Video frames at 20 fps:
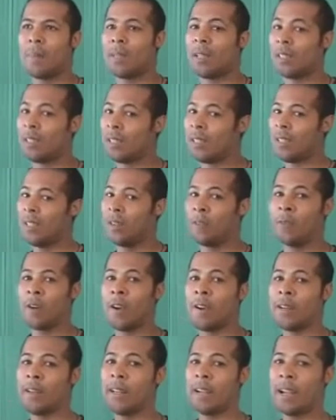because it is
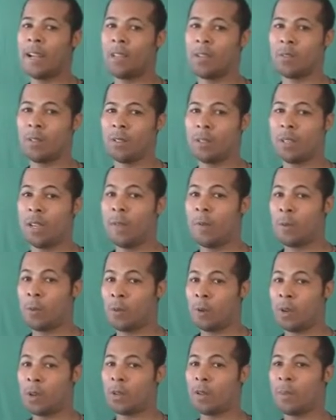very dangerous if it
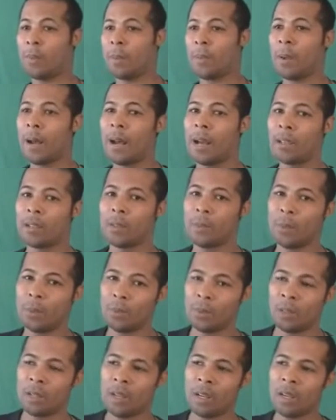were to be
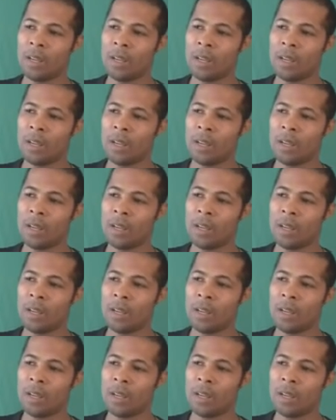possible.